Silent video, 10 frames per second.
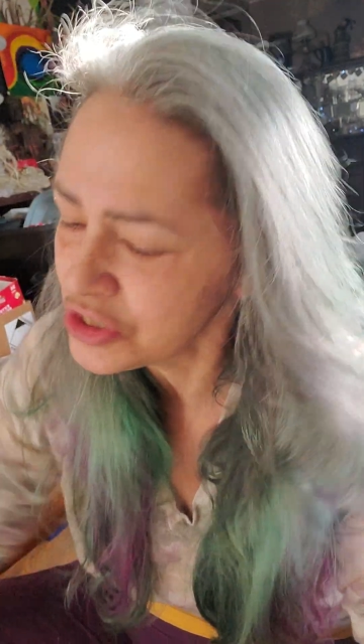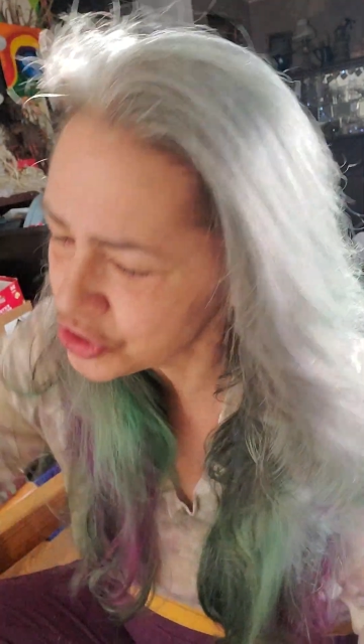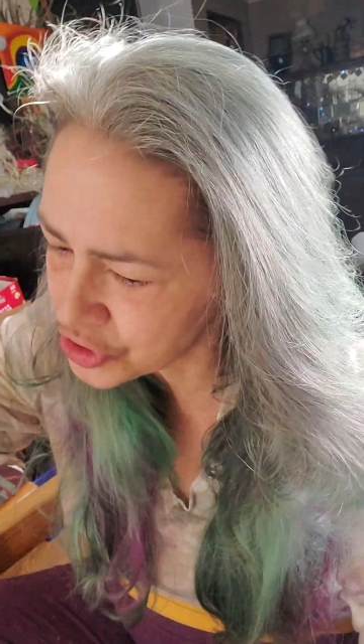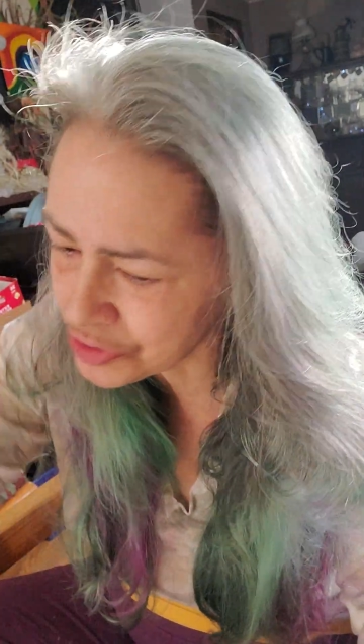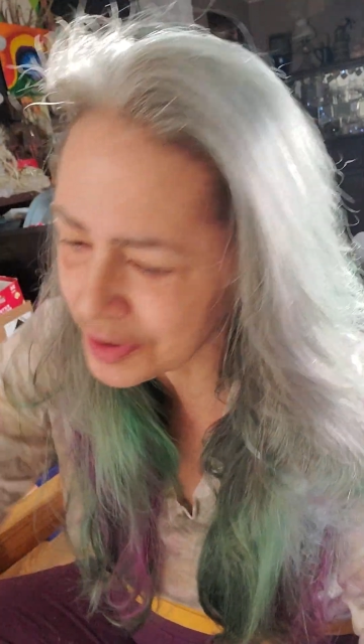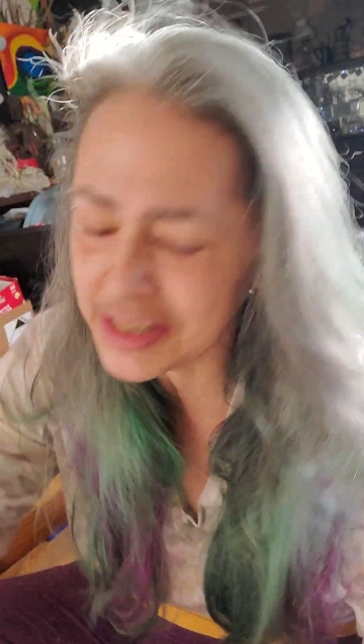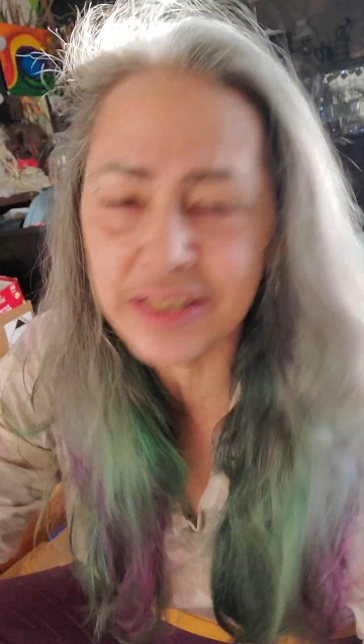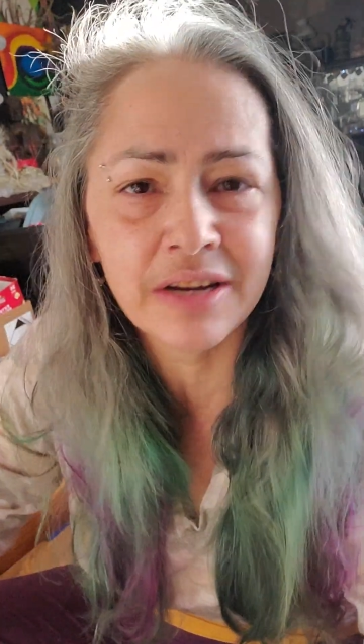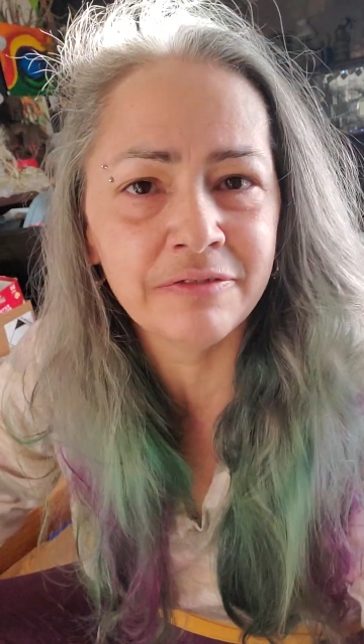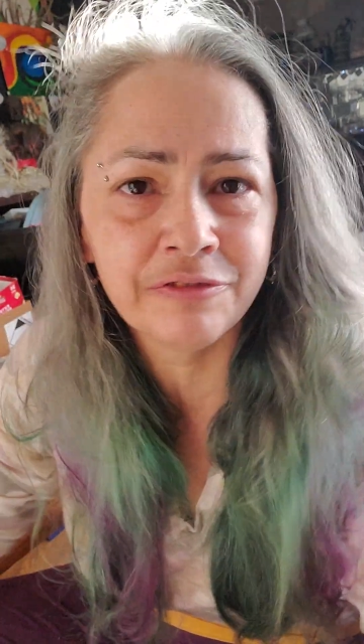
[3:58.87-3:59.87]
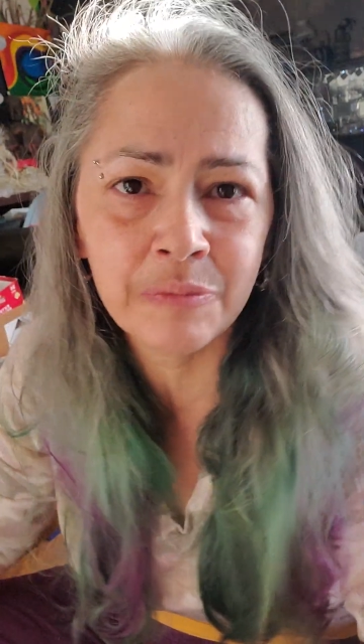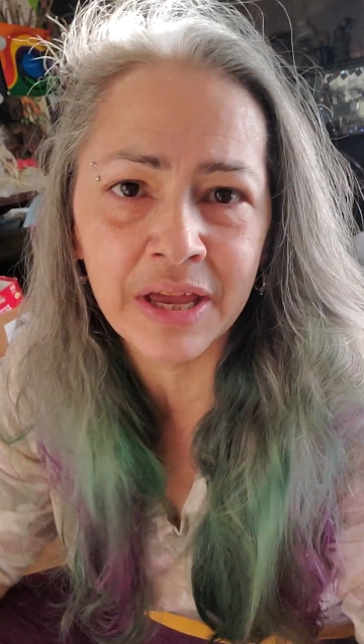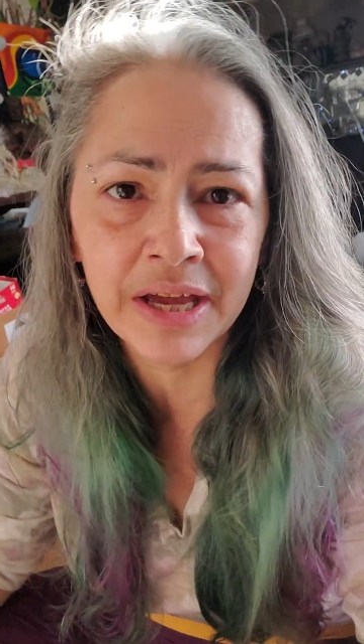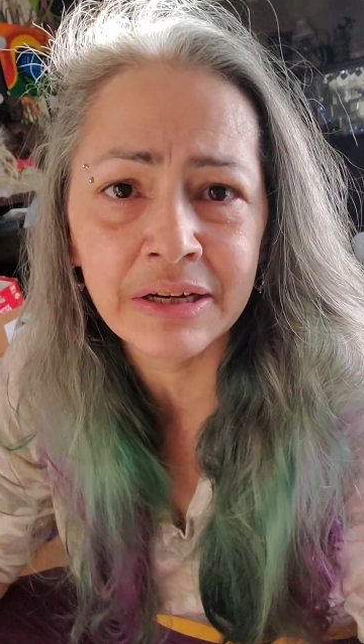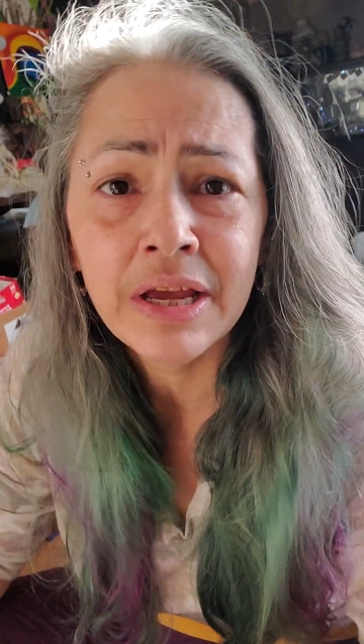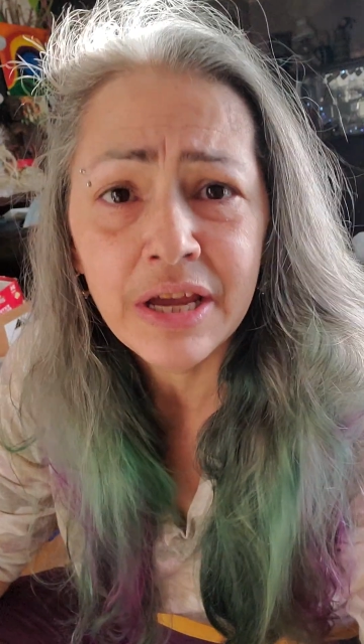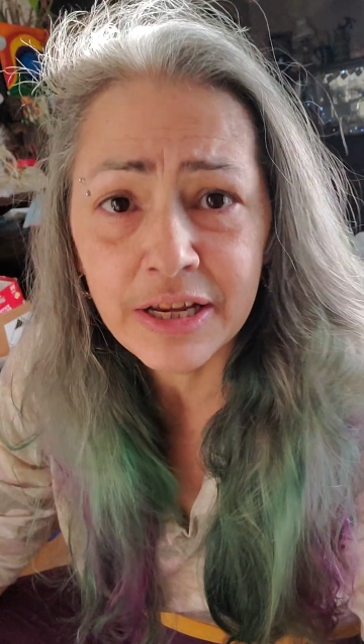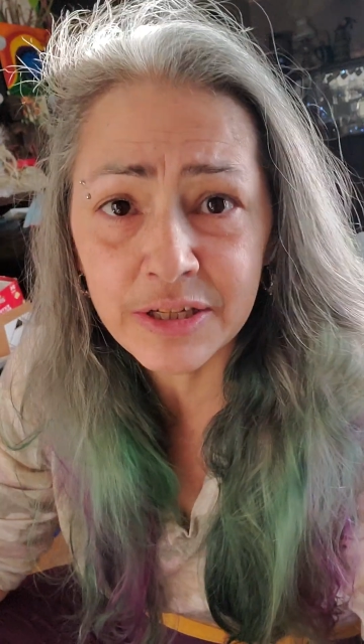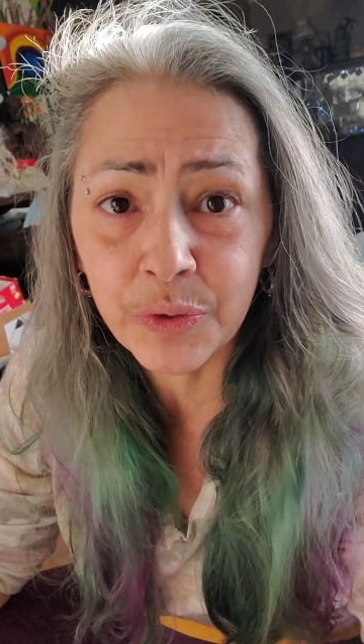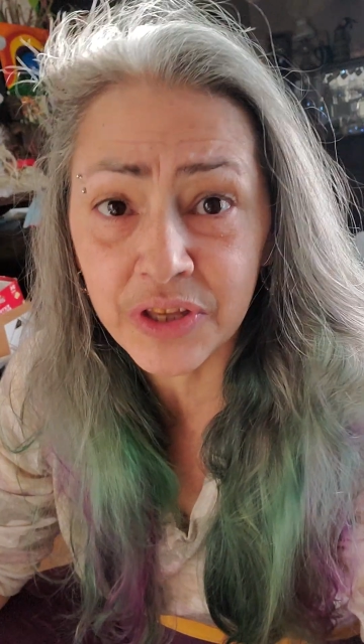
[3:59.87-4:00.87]
straight down from that
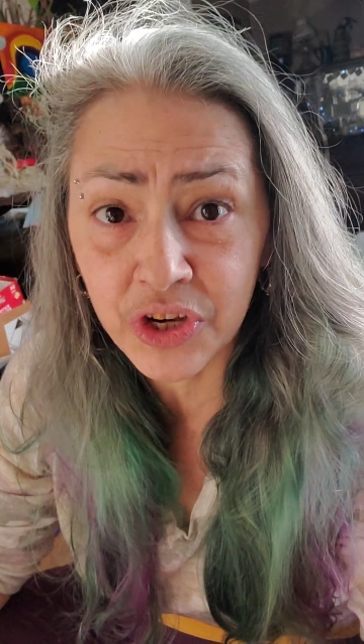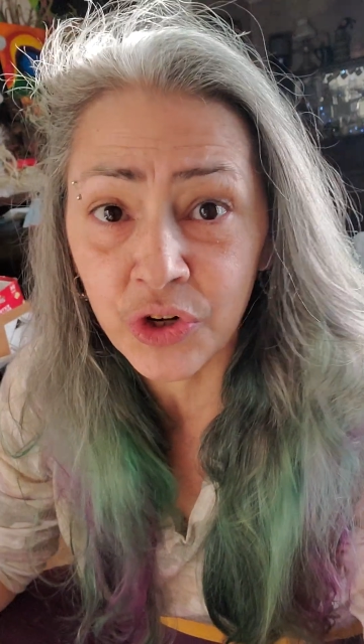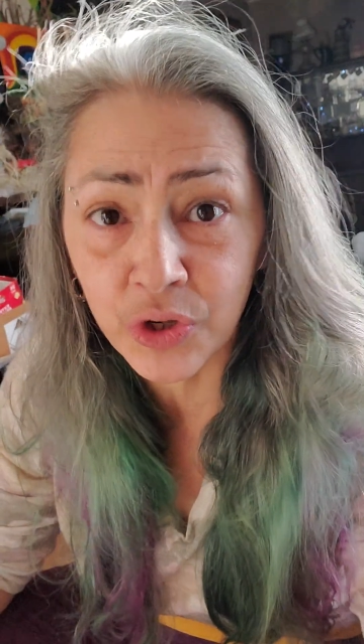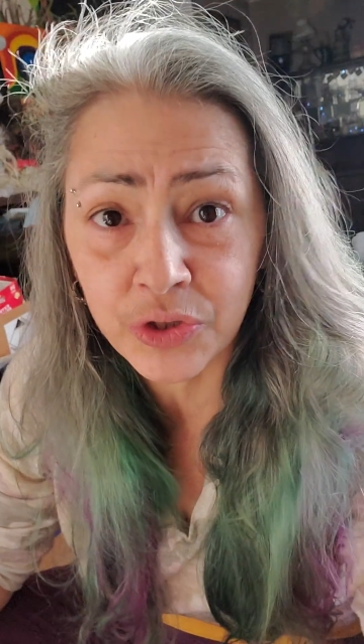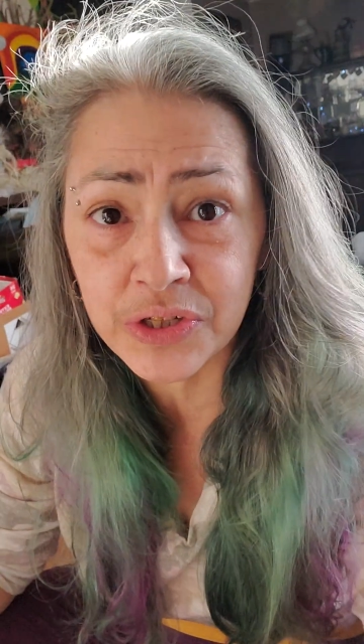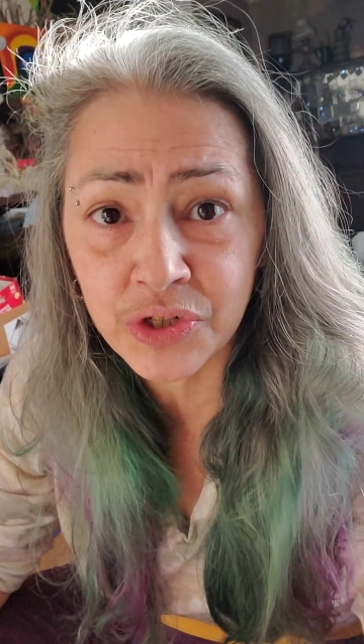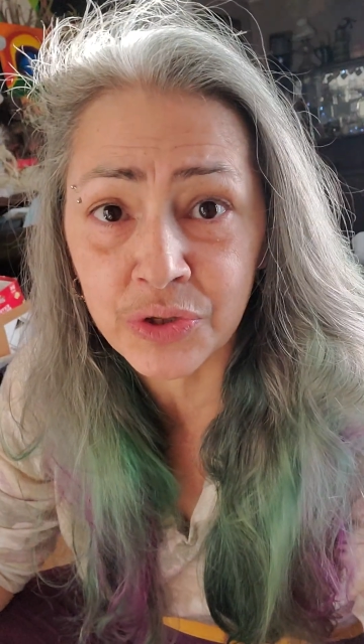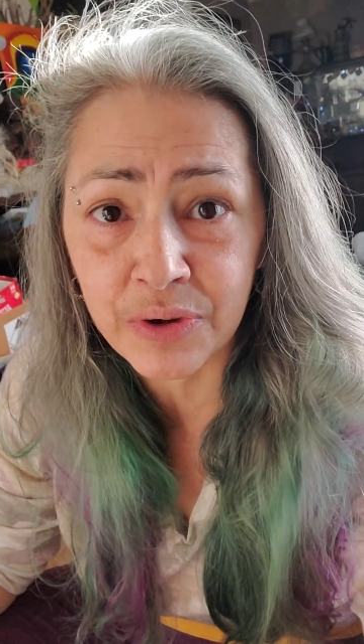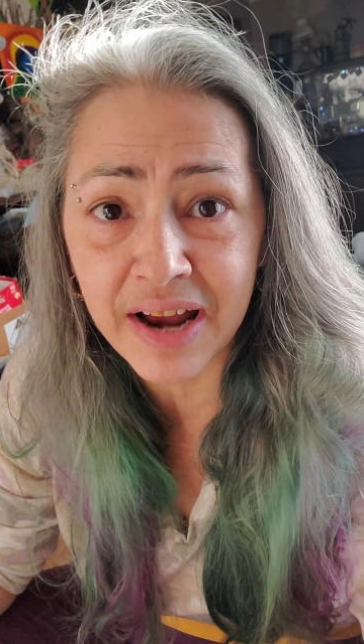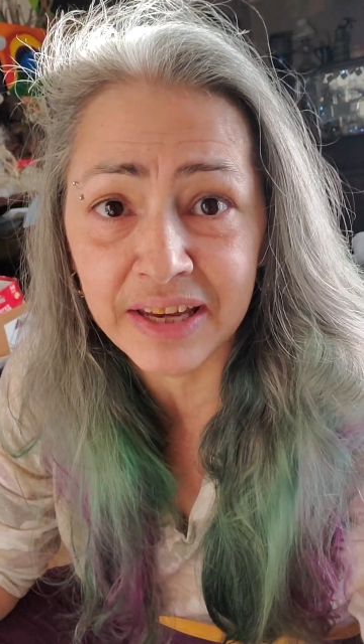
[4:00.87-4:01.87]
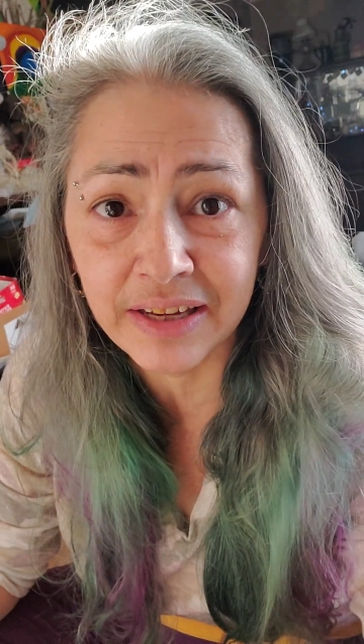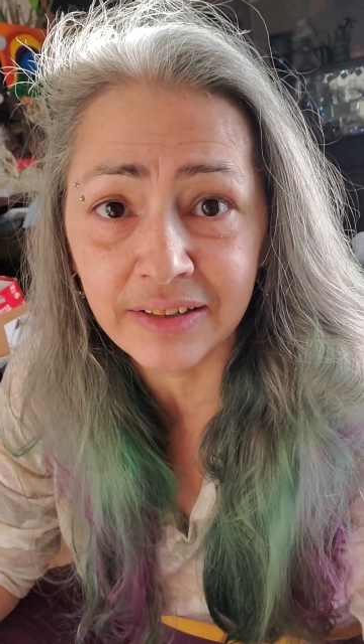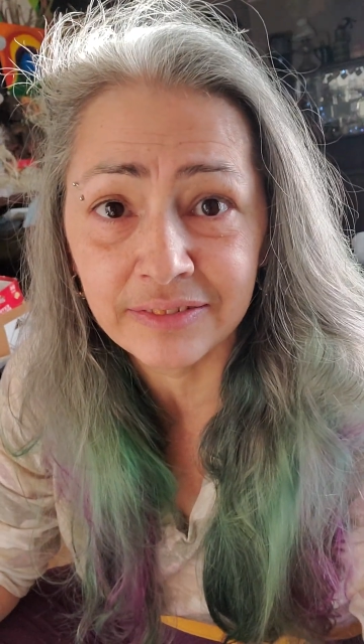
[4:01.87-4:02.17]
is where the earth is cracking